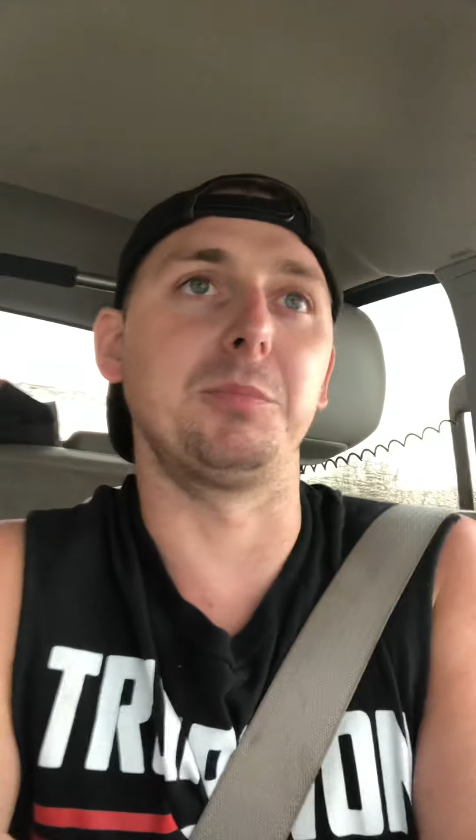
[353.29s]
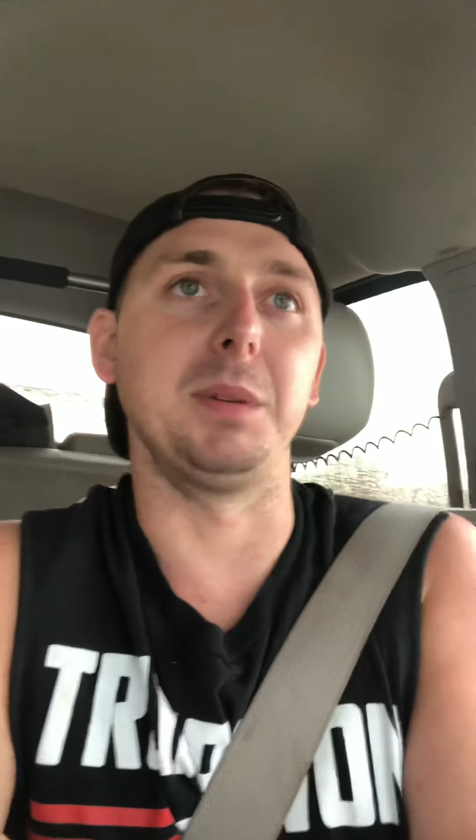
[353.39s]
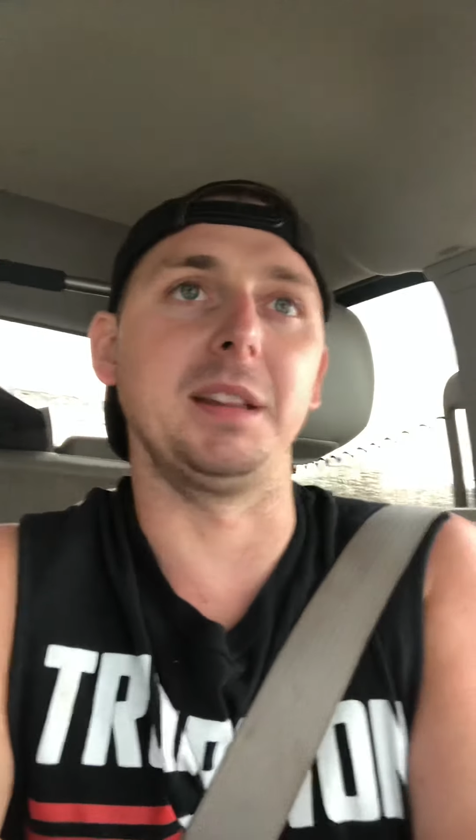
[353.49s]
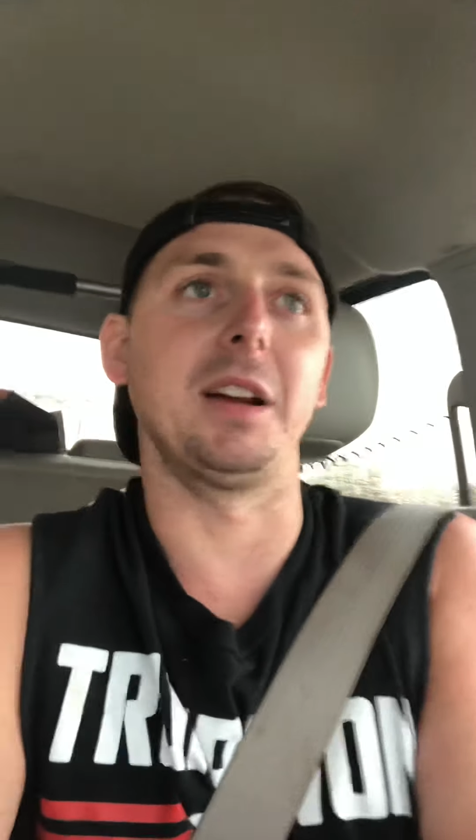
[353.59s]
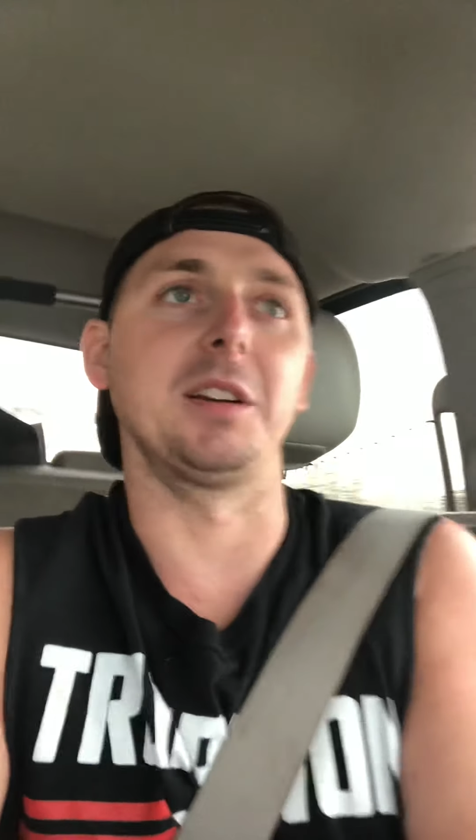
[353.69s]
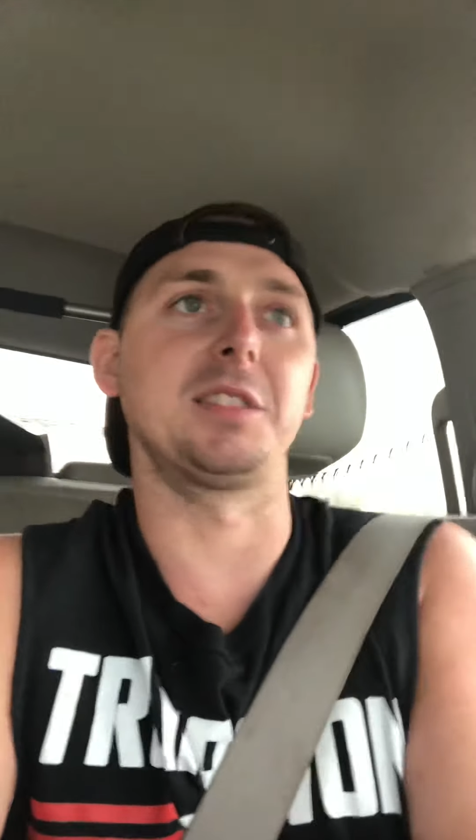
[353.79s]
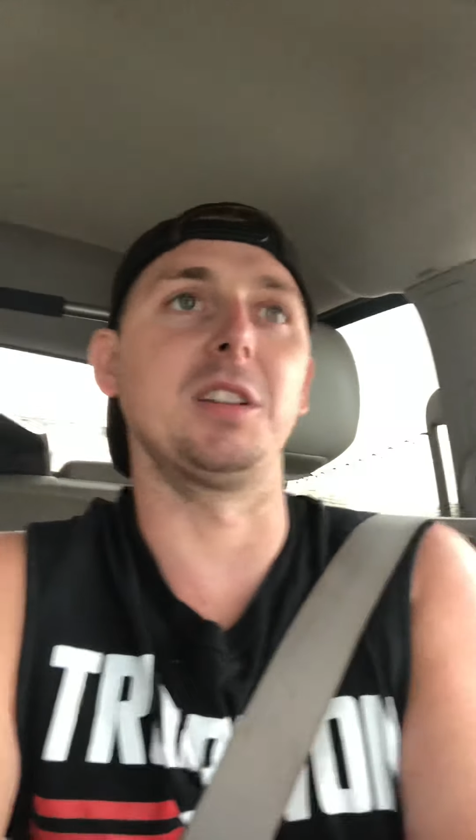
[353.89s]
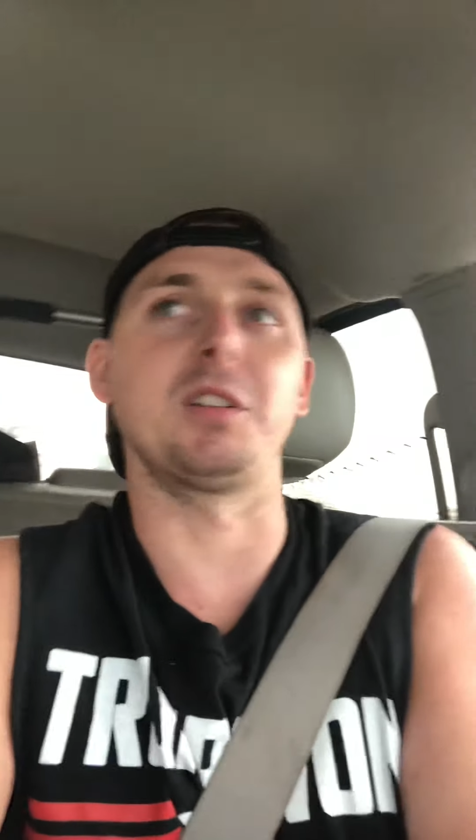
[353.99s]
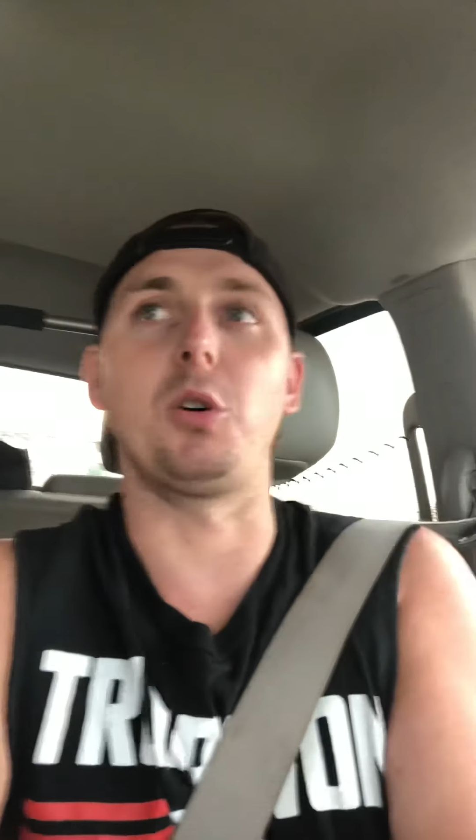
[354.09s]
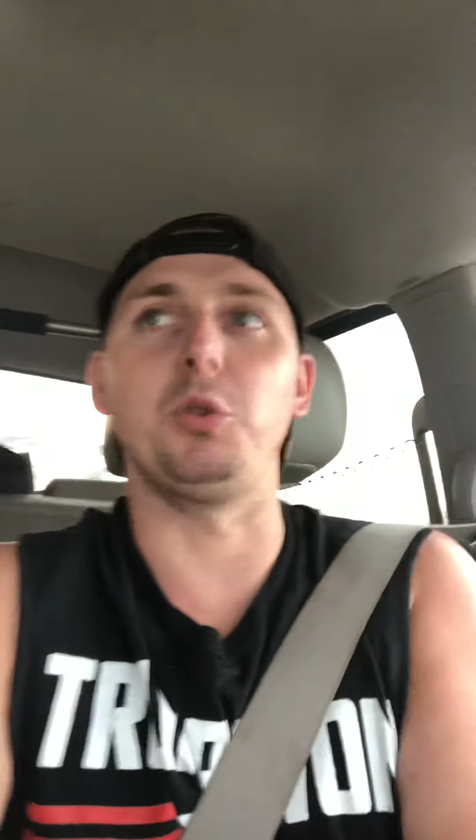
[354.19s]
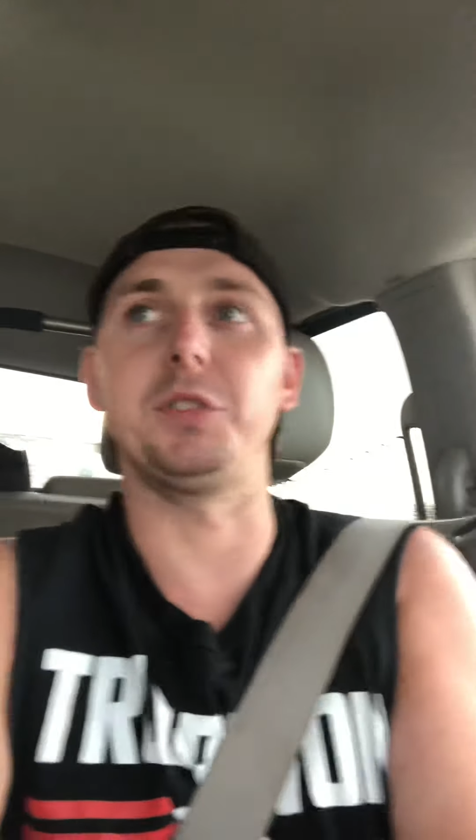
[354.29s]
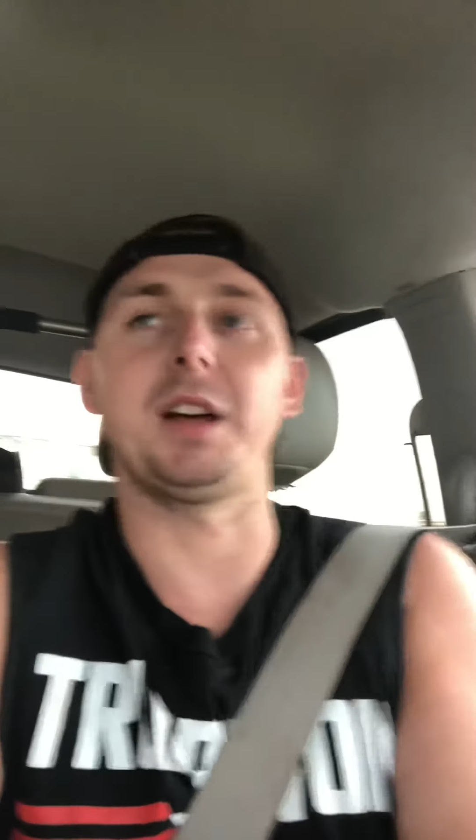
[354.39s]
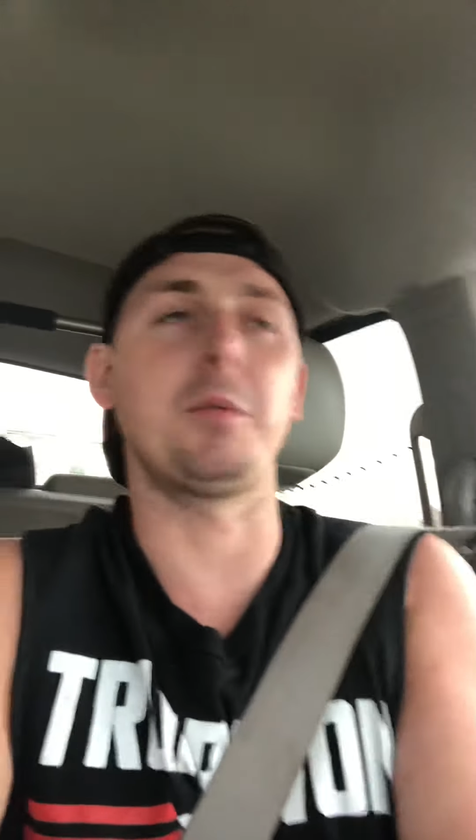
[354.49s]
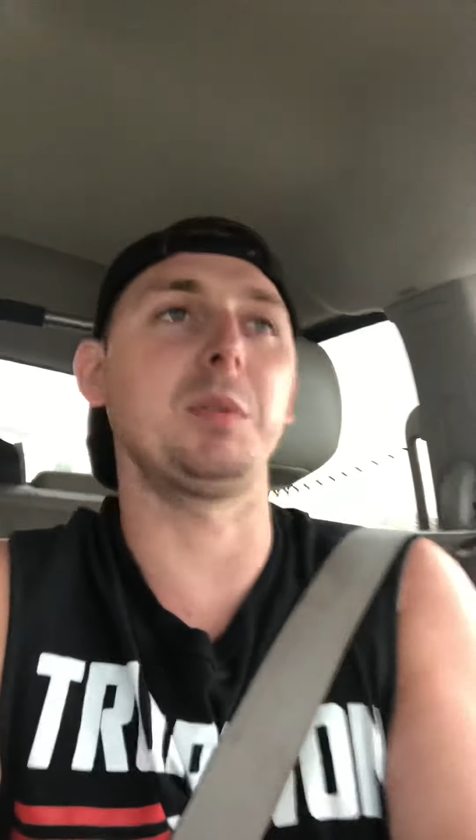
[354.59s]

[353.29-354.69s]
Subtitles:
be there and still like hold it down?